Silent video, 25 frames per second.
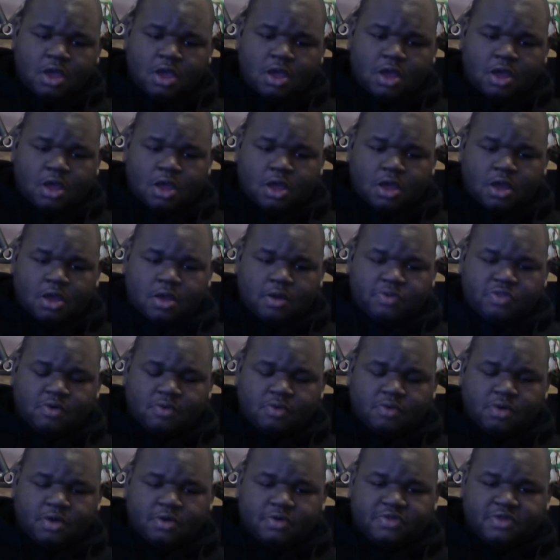and
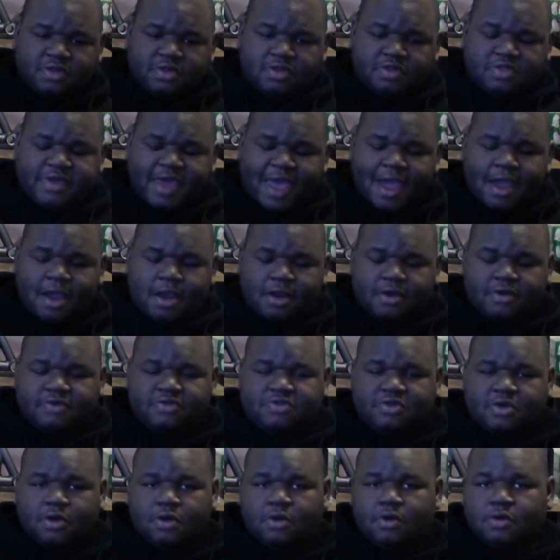the tire,
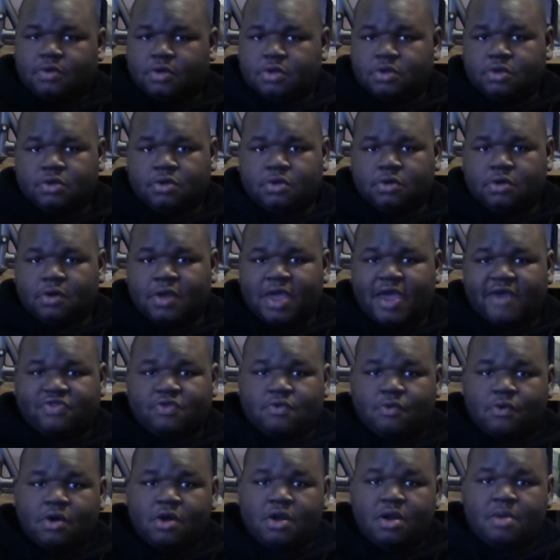so you don't have
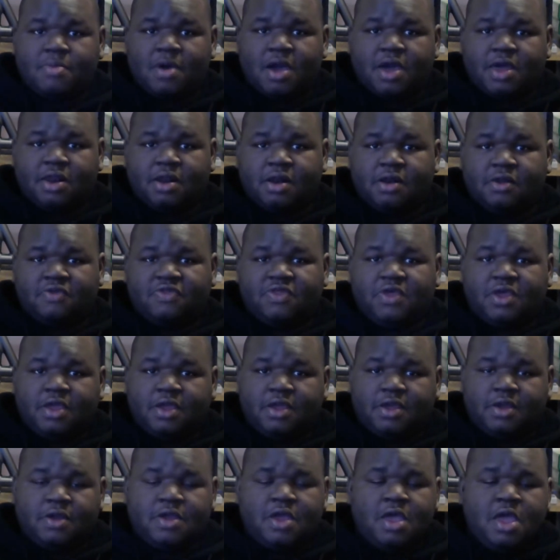to worry about
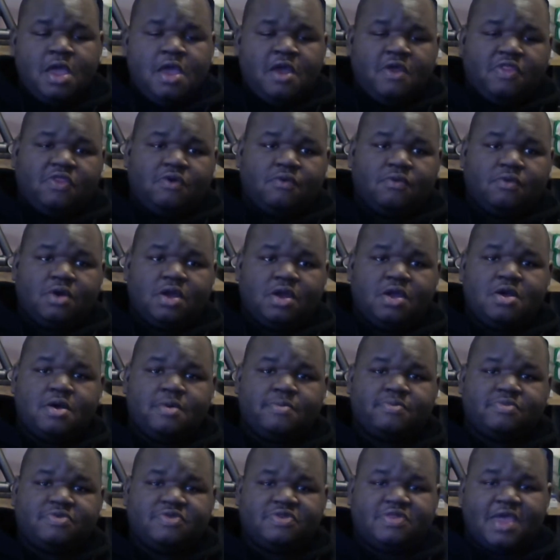anything. The
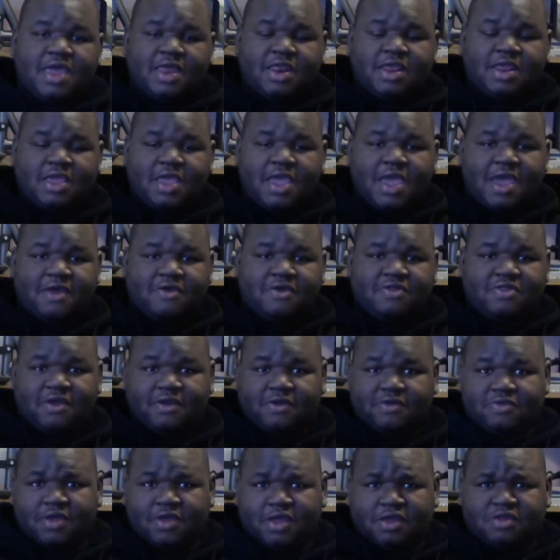rims that he has,
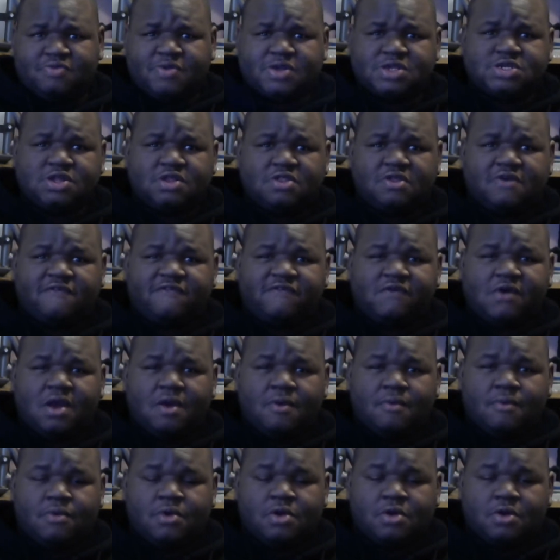like especially the
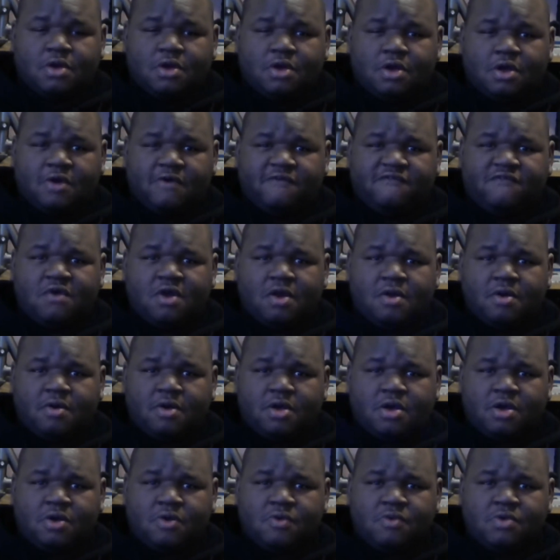front
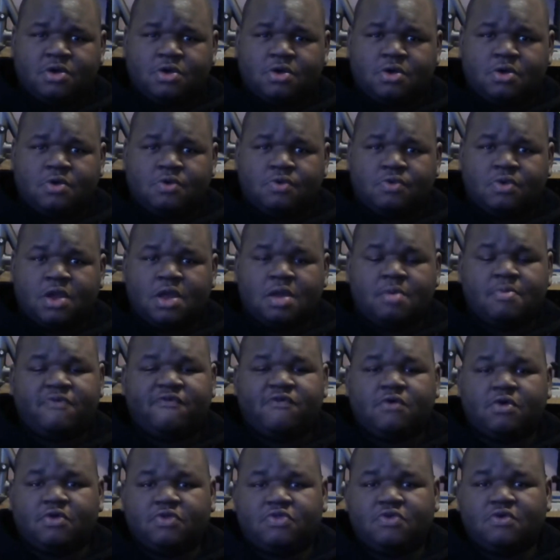wheel rim
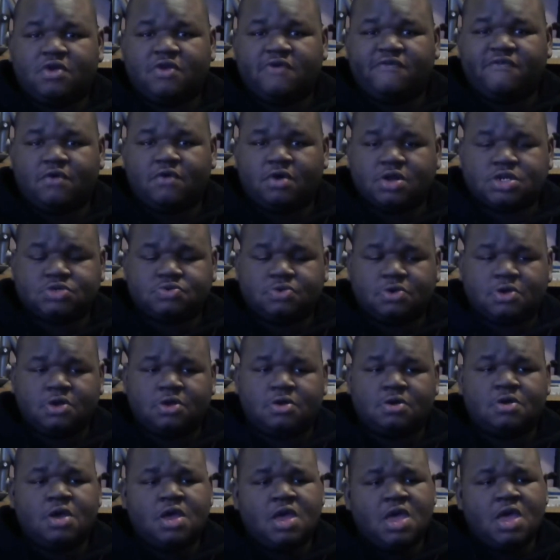for the 24-inch
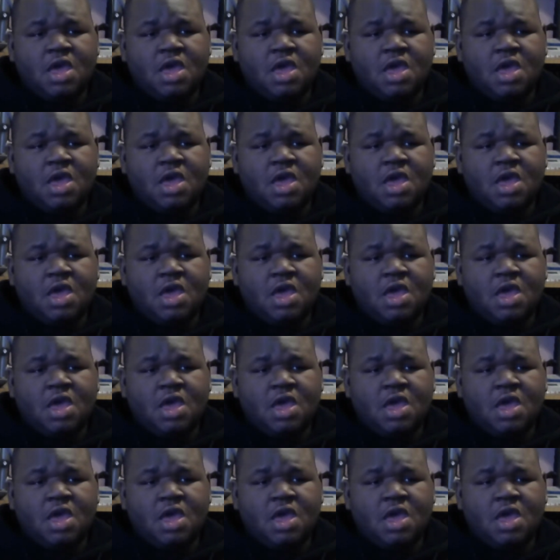wheel,